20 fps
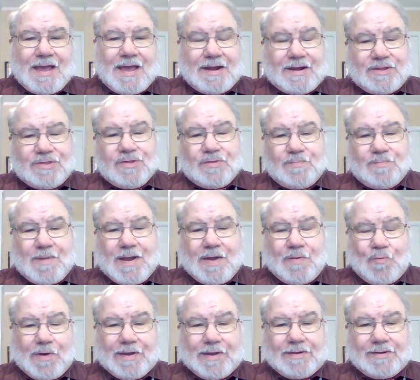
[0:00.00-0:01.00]
And this is my
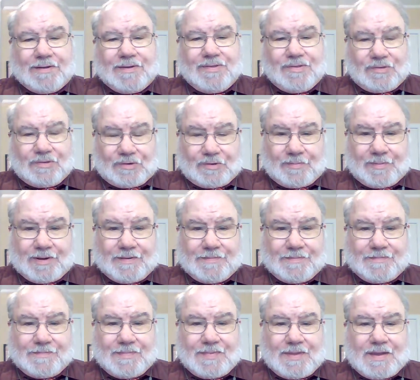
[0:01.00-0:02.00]
weekly sermon.
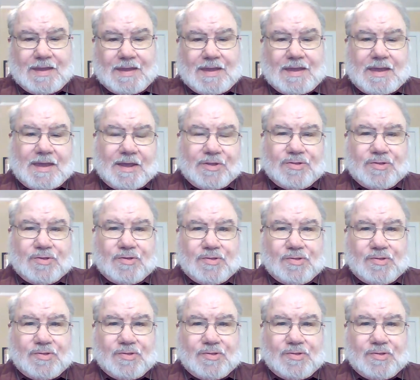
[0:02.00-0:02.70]
It's